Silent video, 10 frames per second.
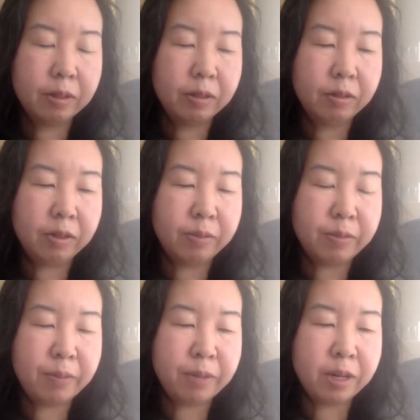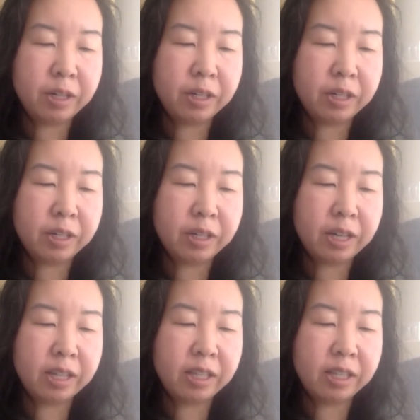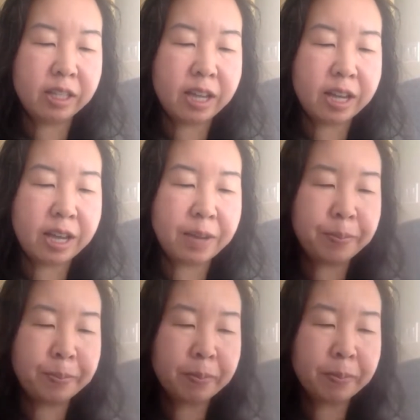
with my partner at the time,